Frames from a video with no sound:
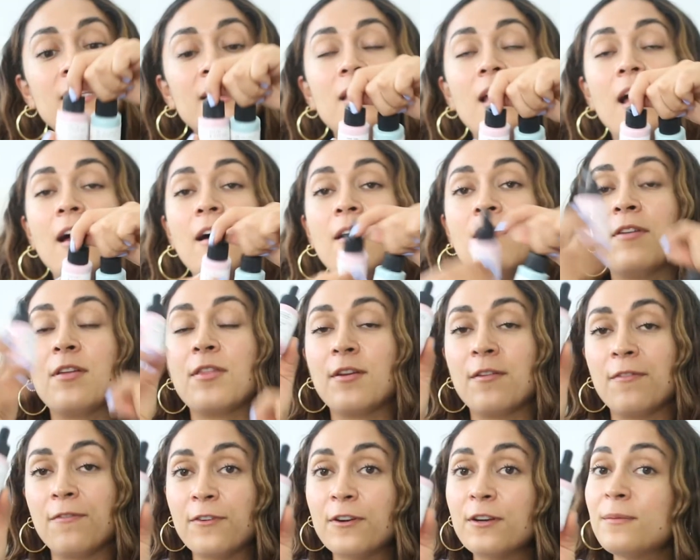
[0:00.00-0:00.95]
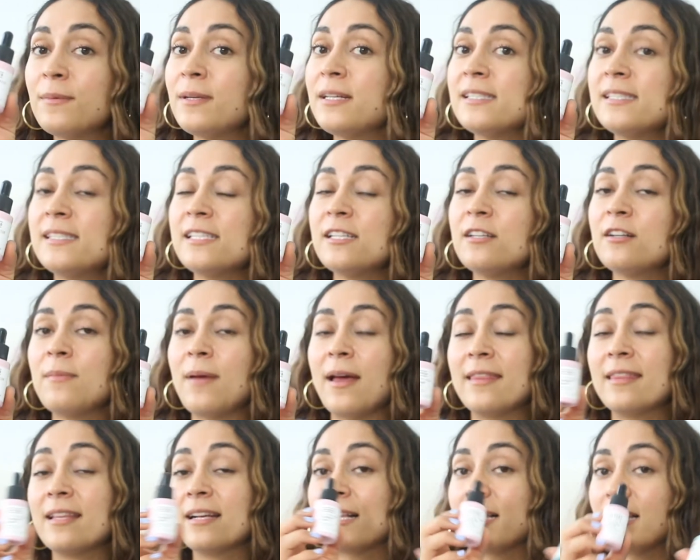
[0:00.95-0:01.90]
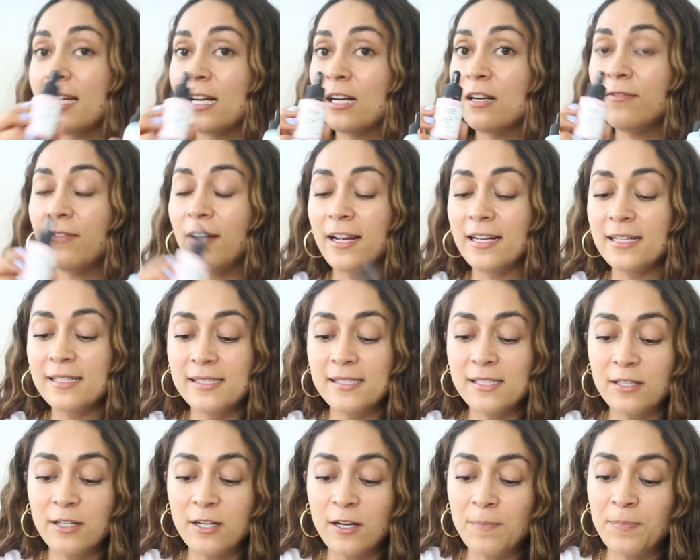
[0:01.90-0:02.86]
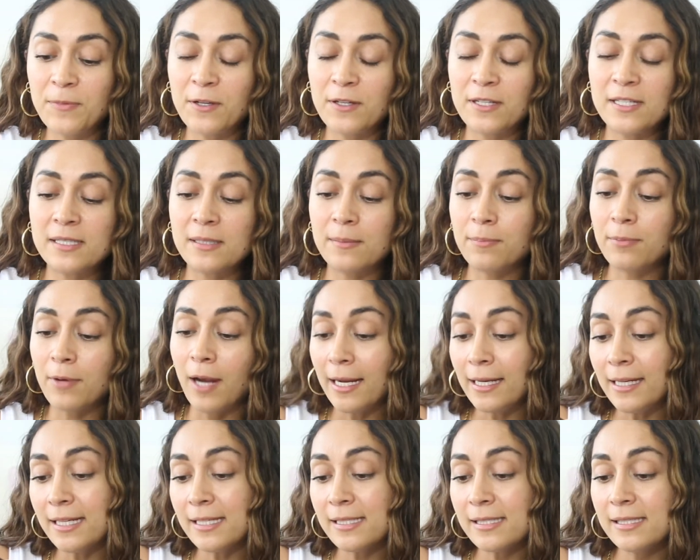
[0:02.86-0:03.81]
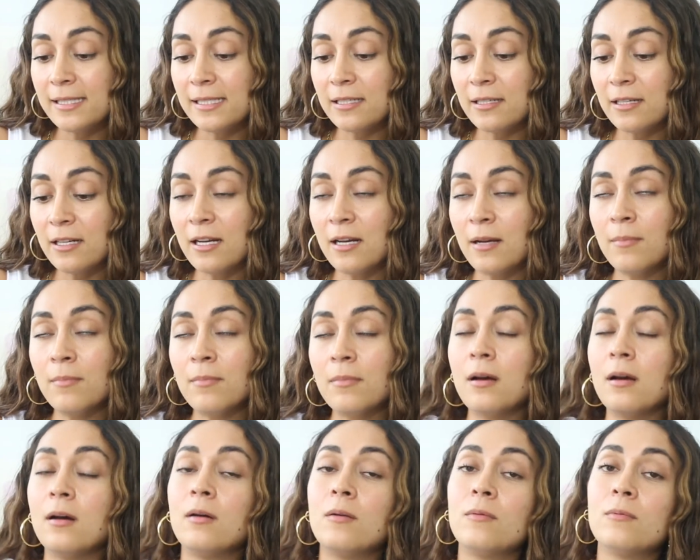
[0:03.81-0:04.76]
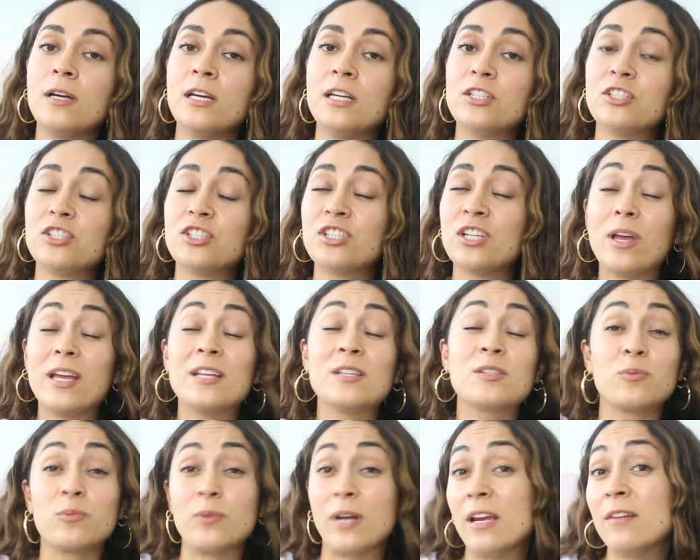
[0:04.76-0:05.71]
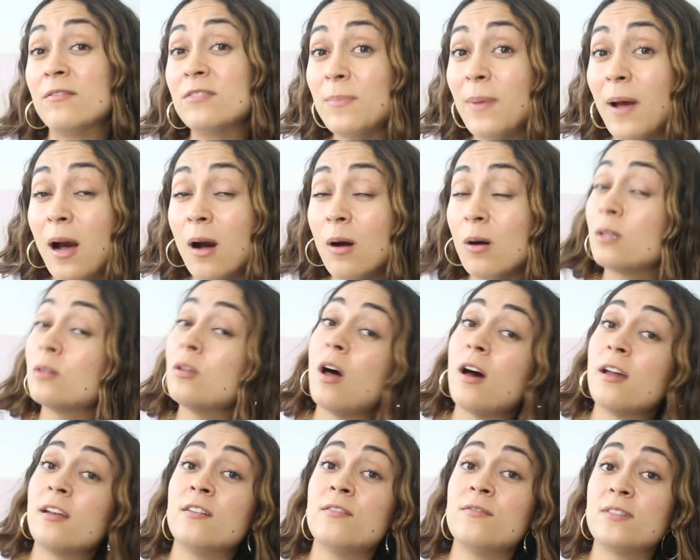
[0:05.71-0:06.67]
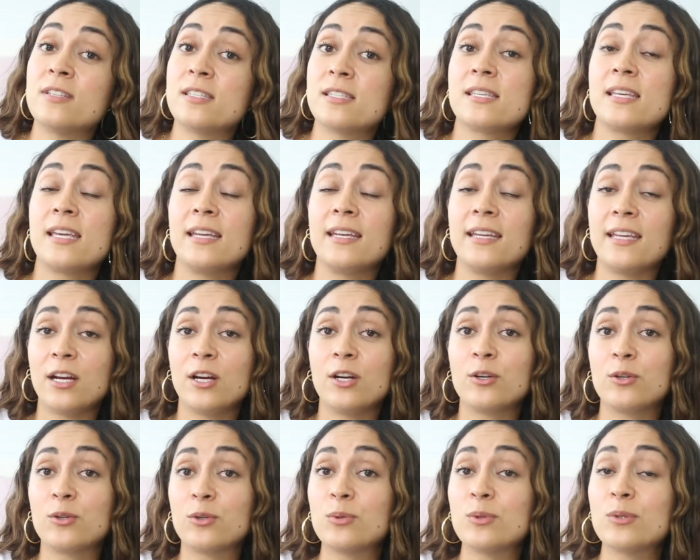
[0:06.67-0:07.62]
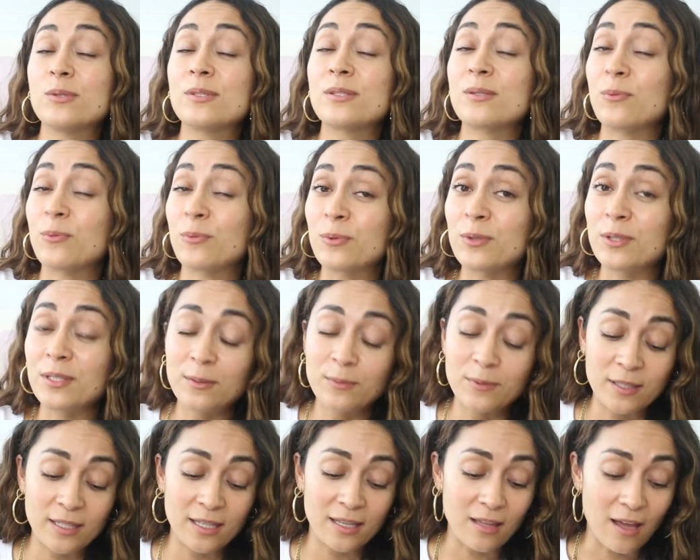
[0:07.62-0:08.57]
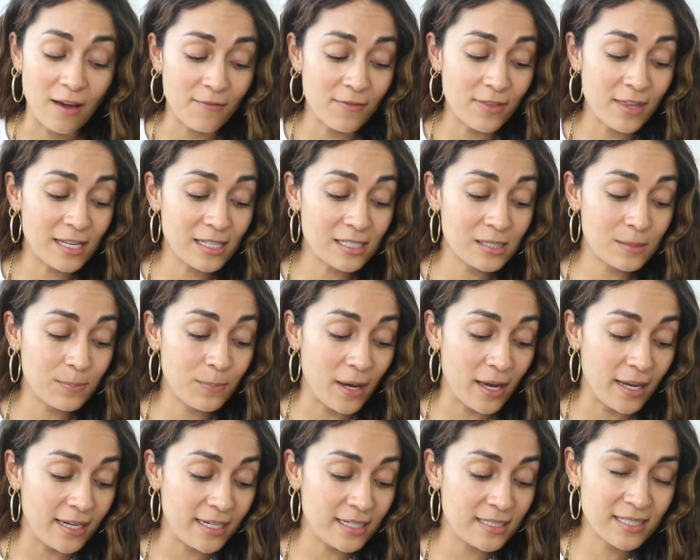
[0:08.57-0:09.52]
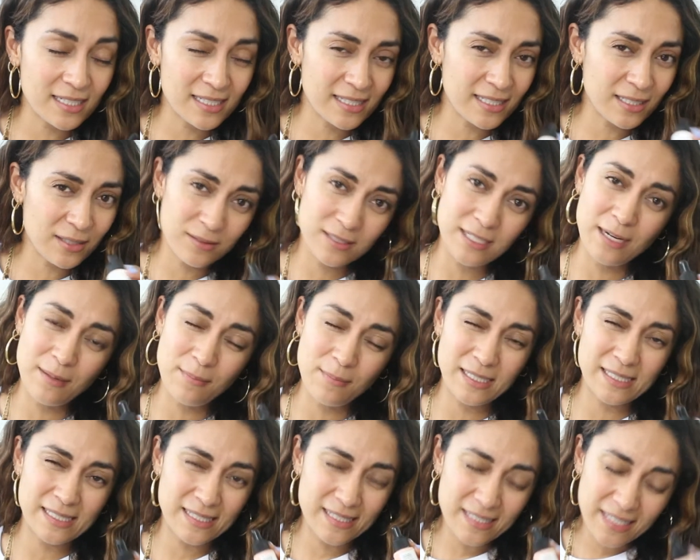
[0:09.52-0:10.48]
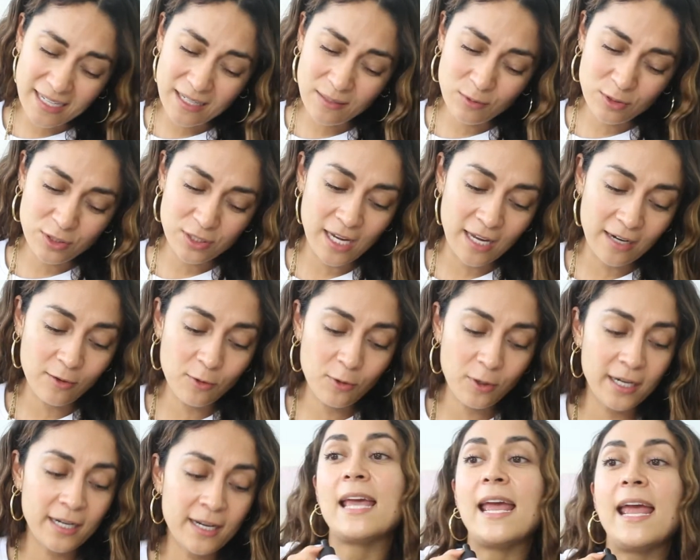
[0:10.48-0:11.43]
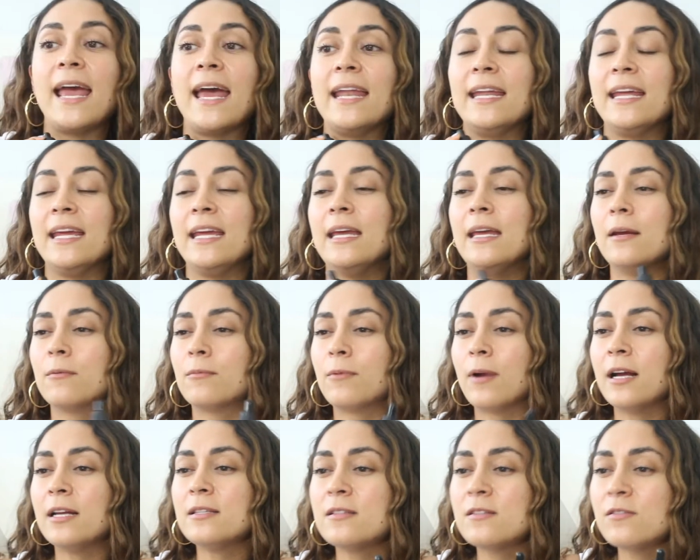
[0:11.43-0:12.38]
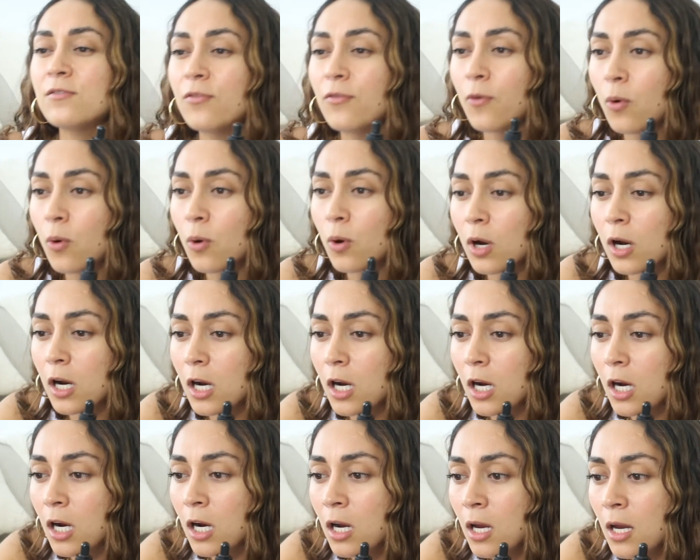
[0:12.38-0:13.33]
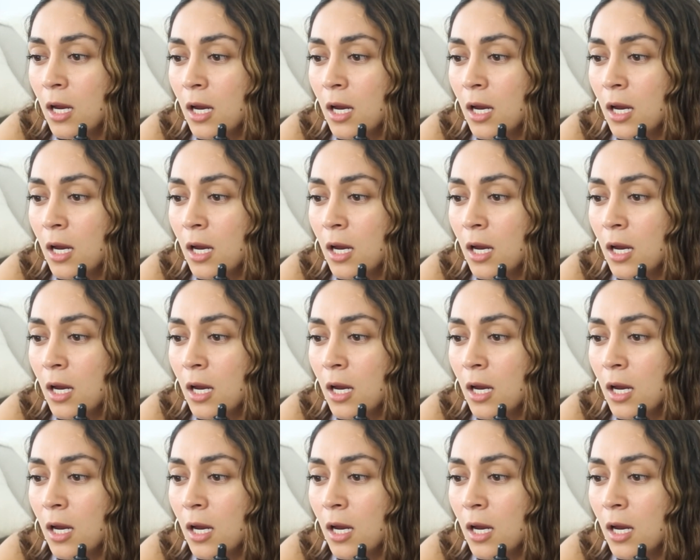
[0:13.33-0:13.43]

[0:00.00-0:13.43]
love the firming serum and the clarifying serum. There is a brightening serum, which it's raved about. A lot of skincare gurus really, really love this, but it does irritate my skin, which is kind of annoying. And it runs for